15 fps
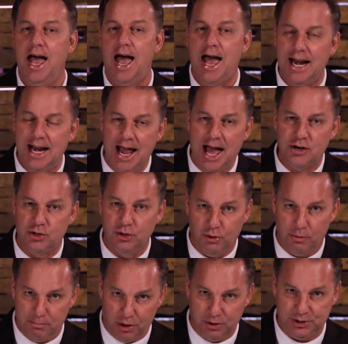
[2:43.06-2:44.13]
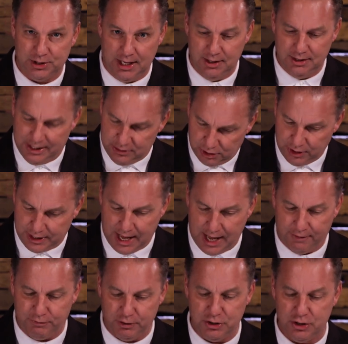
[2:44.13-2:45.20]
and national mercy. Let's look at
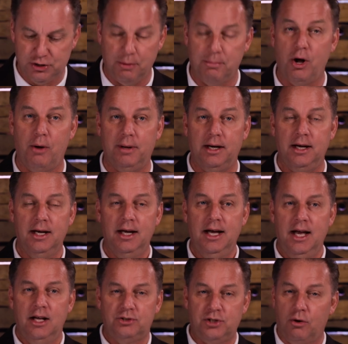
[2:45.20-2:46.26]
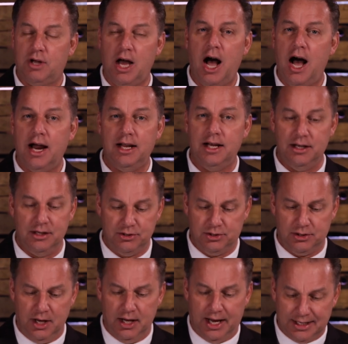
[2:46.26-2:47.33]
it for just a moment. So God
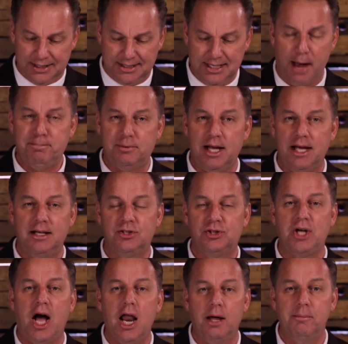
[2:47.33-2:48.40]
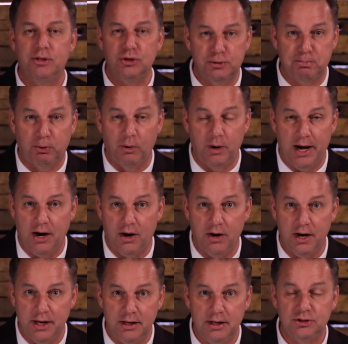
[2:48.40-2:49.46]
is accepting Solomon's prayer
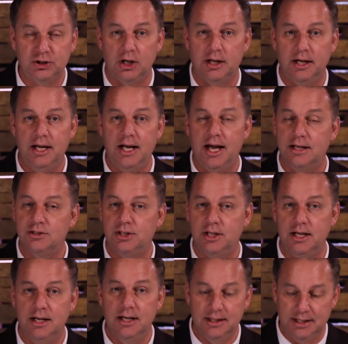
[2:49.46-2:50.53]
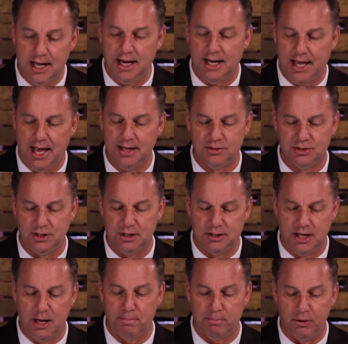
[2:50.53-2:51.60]
initially as he dedicates the
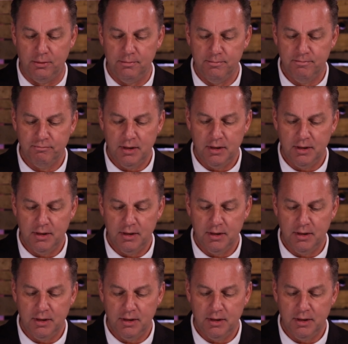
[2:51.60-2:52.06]
temple,